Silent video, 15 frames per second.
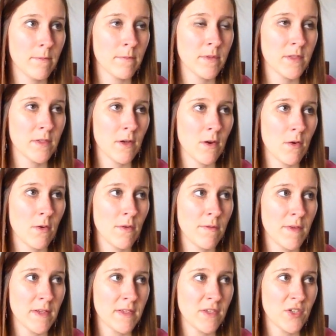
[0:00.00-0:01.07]
So
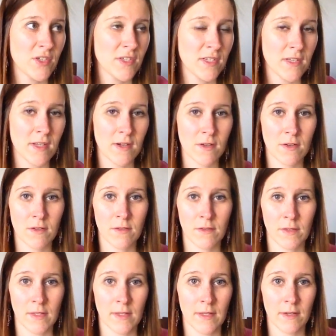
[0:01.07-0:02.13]
if it's just a
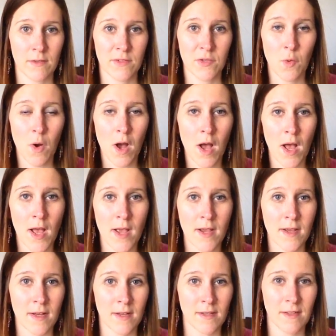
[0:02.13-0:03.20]
little
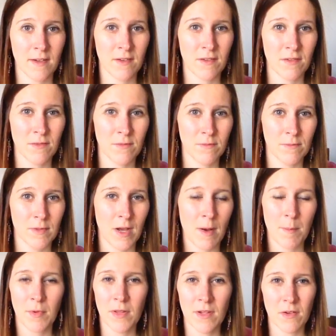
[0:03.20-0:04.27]
squawk, a
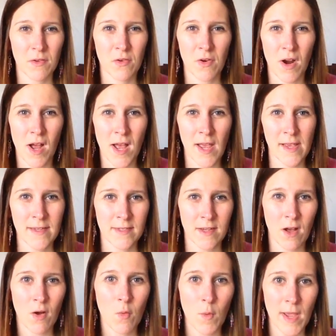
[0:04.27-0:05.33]
couple little cries,
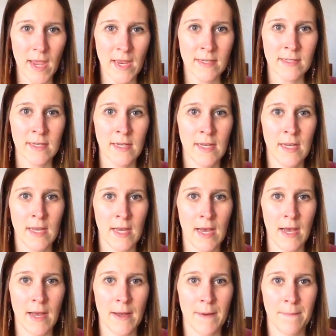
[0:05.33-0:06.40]
I'll wait,
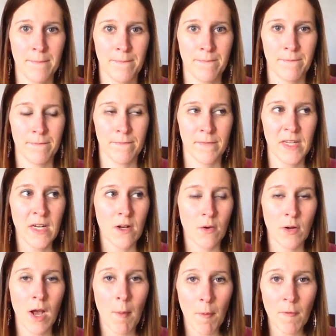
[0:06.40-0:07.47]

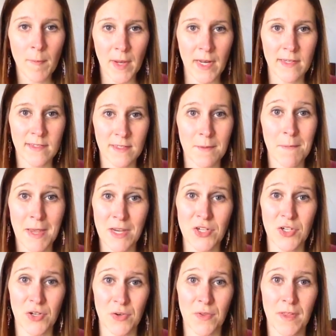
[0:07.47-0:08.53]
a couple minutes to make
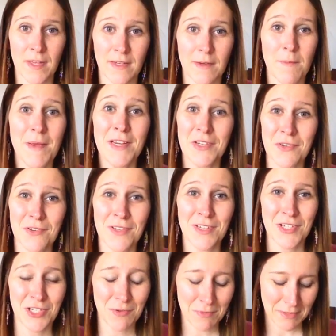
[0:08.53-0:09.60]
sure
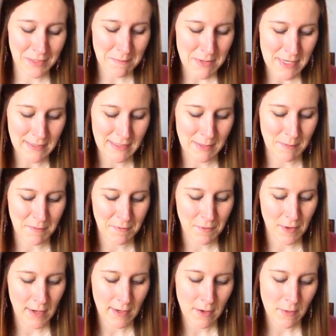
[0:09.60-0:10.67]
that she really needs it
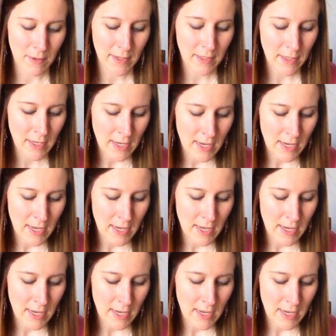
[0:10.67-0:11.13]
before I go in.